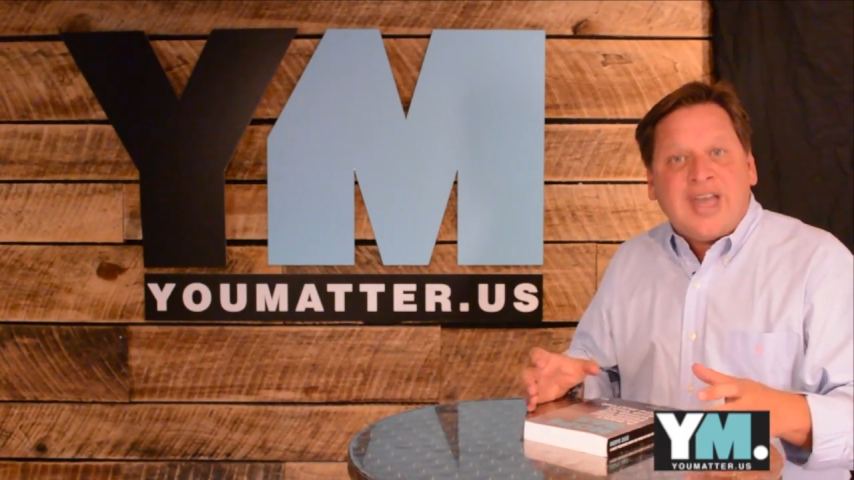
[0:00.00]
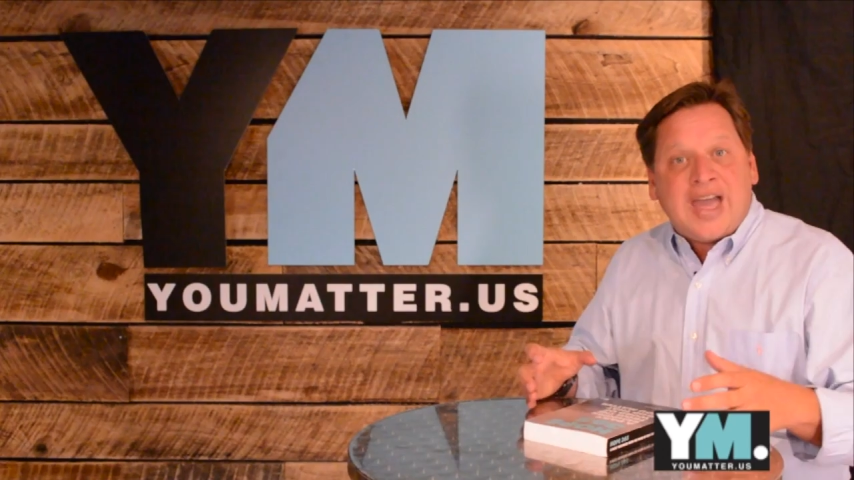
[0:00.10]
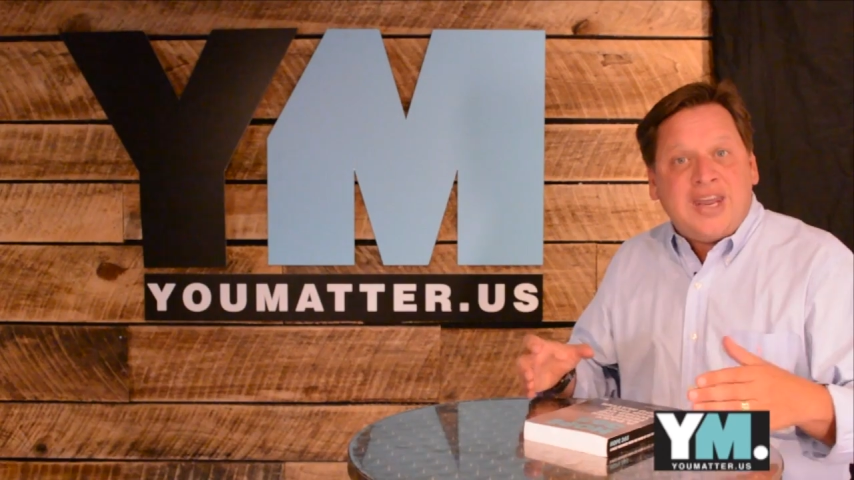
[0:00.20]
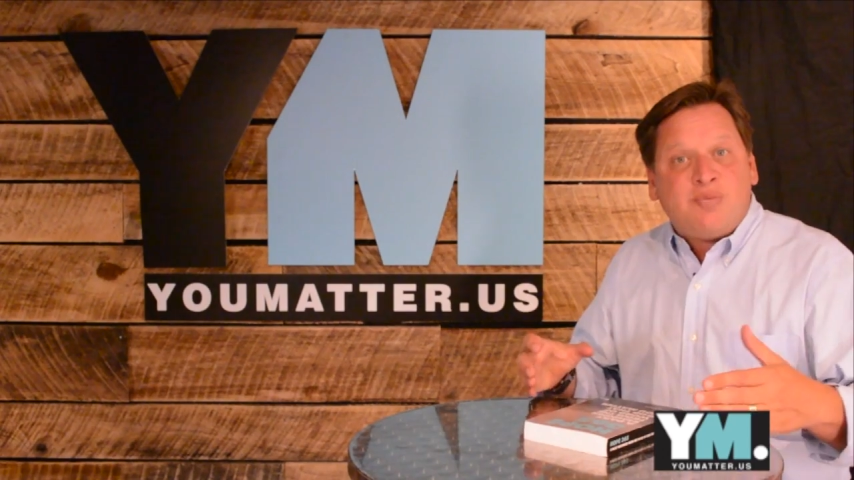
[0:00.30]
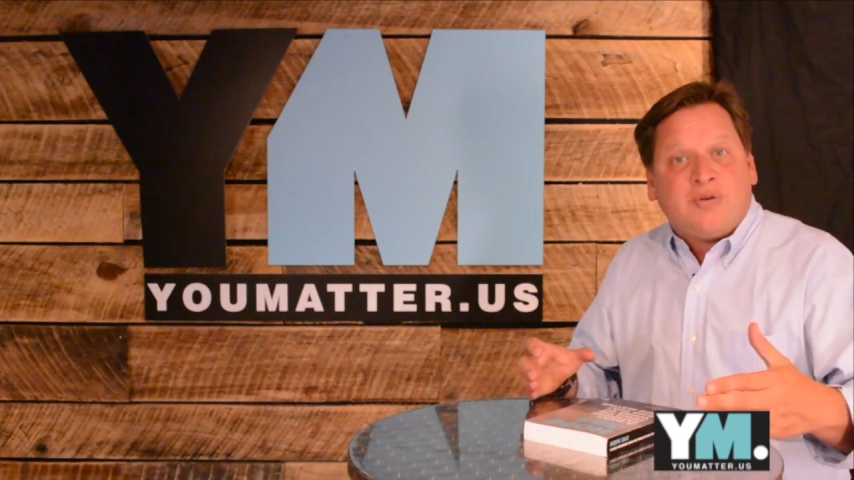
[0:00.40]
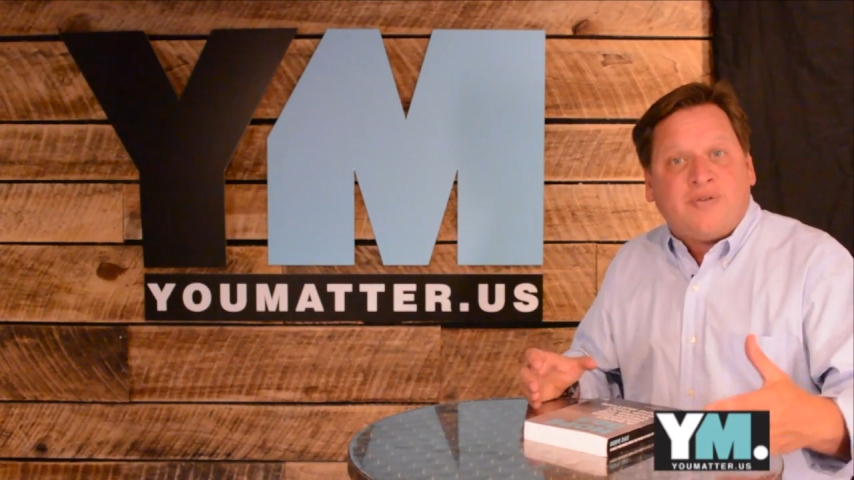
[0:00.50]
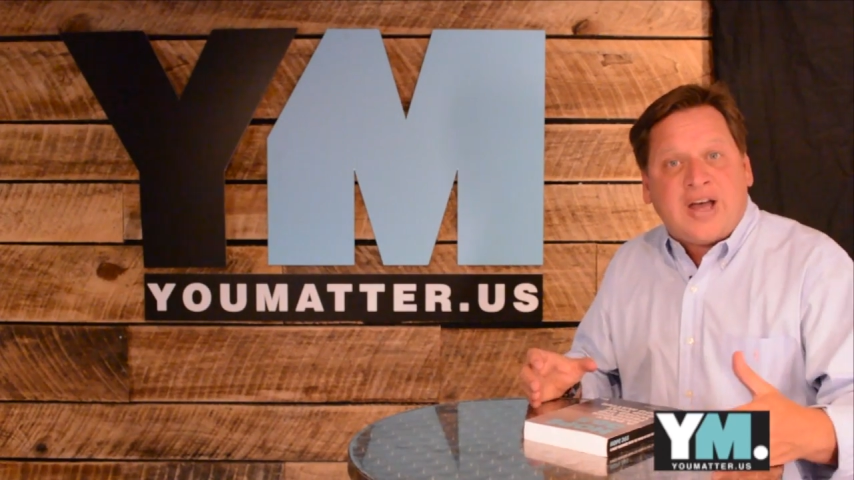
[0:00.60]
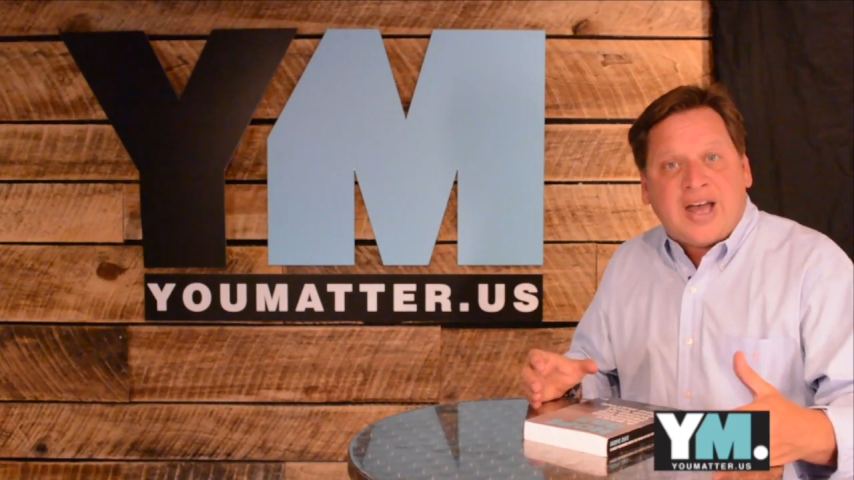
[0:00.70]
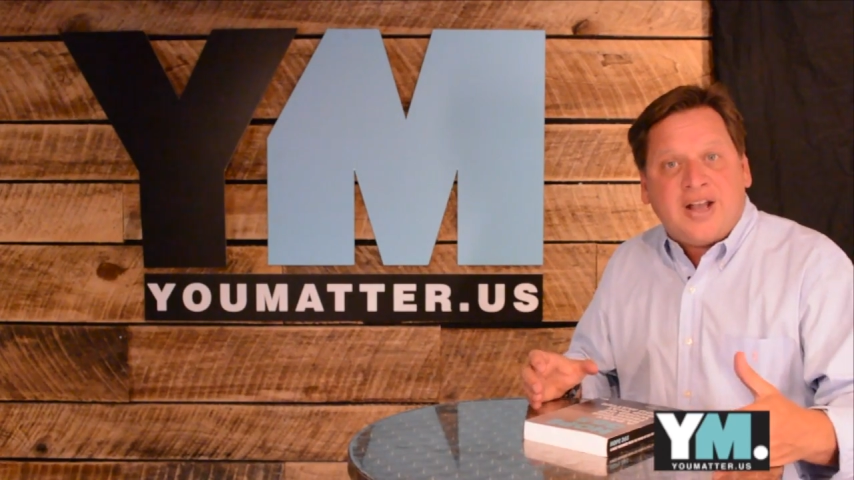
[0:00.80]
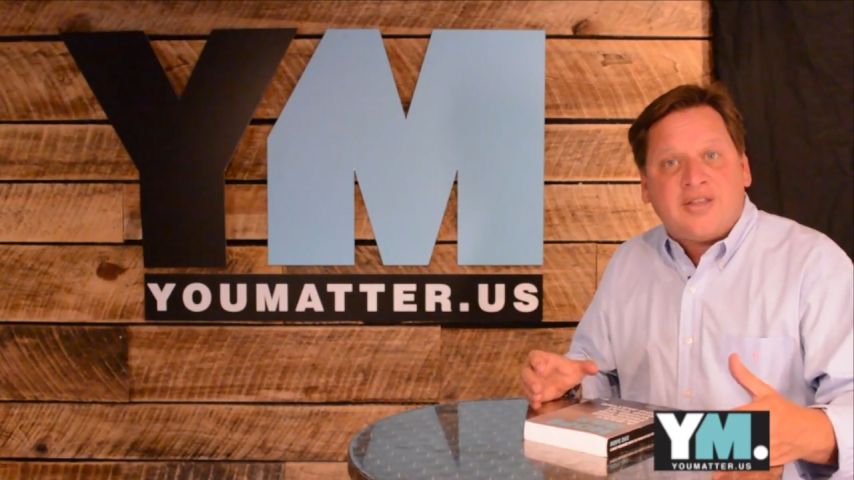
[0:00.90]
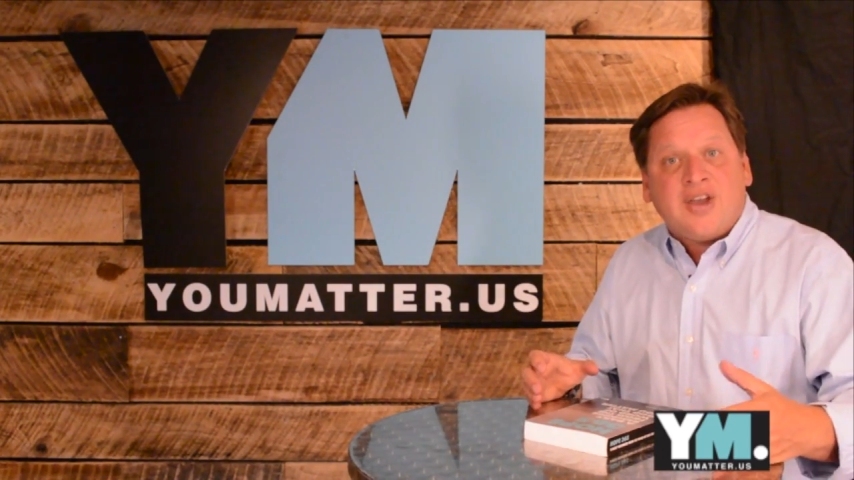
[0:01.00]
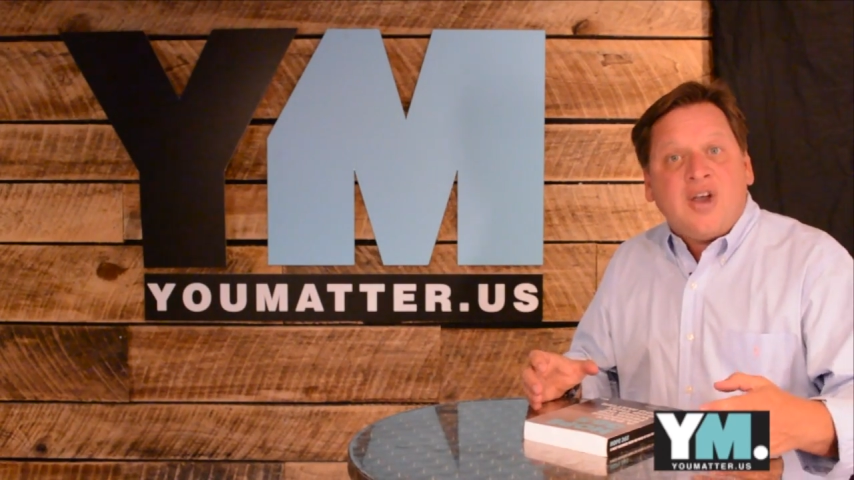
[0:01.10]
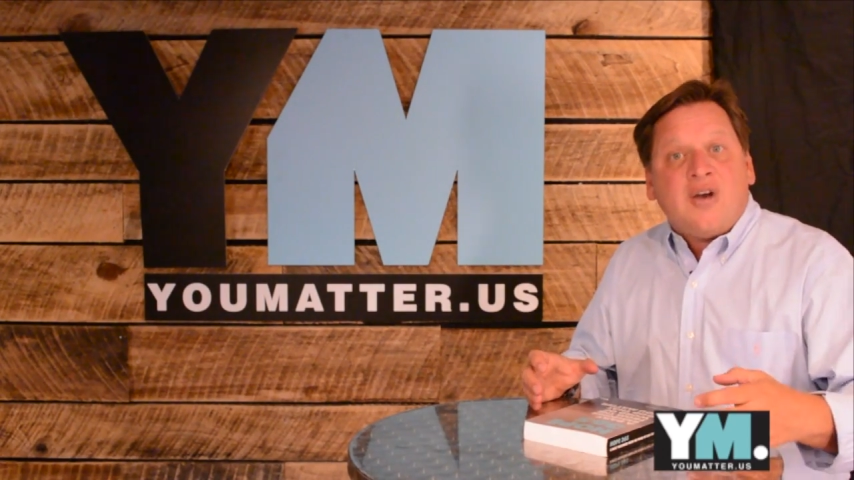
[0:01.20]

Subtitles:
and He provides